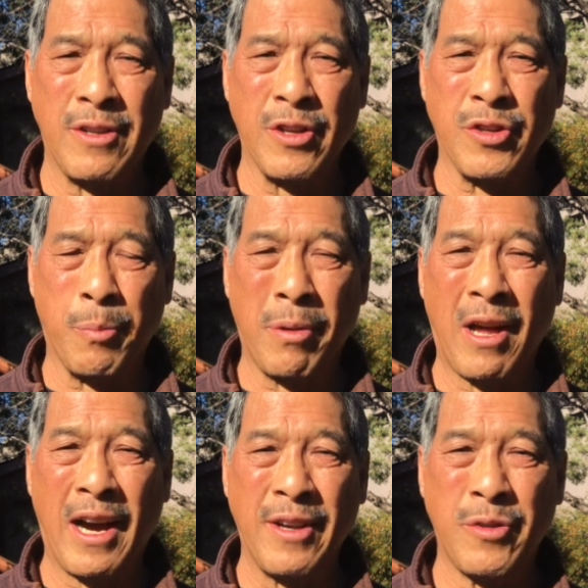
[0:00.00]
just
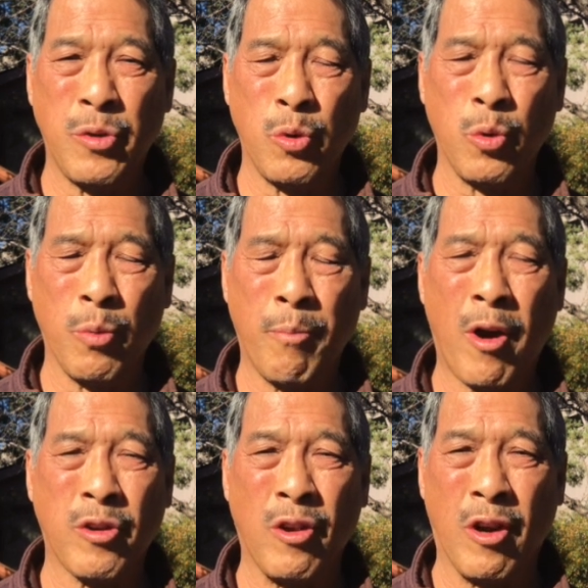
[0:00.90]
apply to
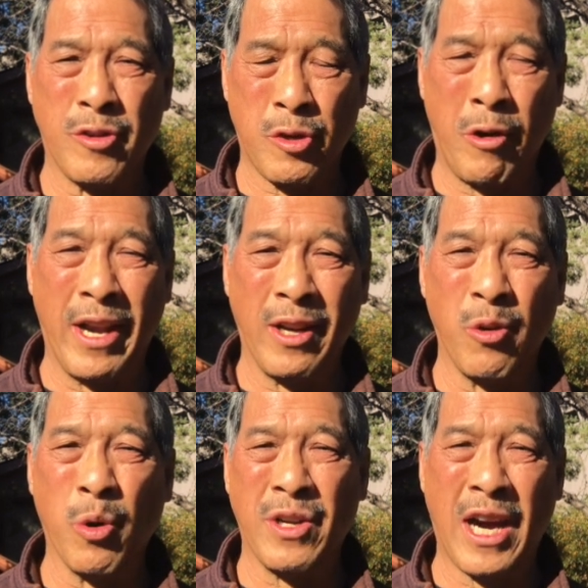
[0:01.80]
martial arts training
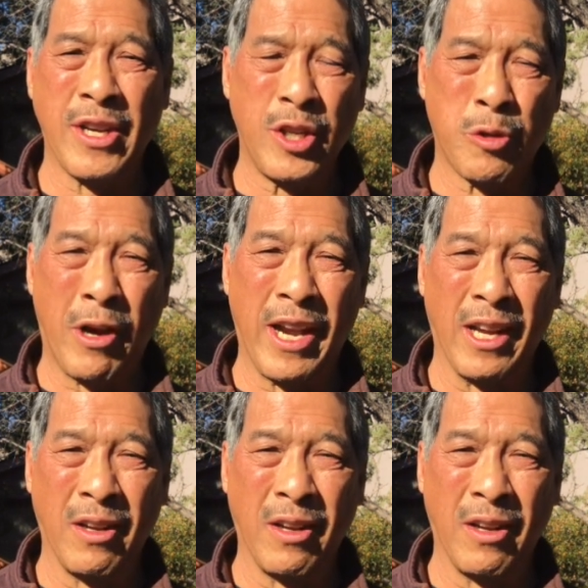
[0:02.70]
or Taiji training.